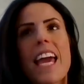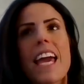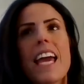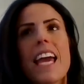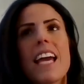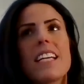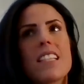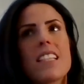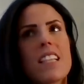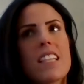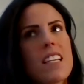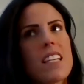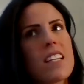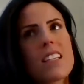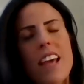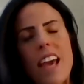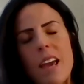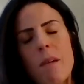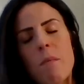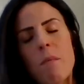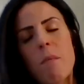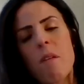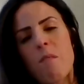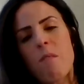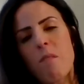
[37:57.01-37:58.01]
it didn't
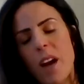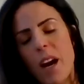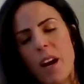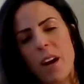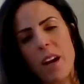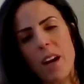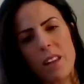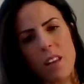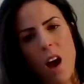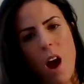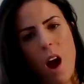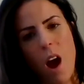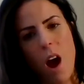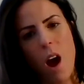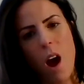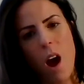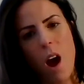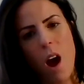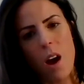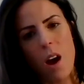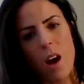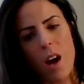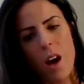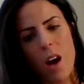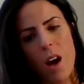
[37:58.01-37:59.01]
take me very
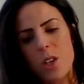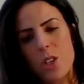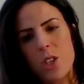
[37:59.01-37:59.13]
long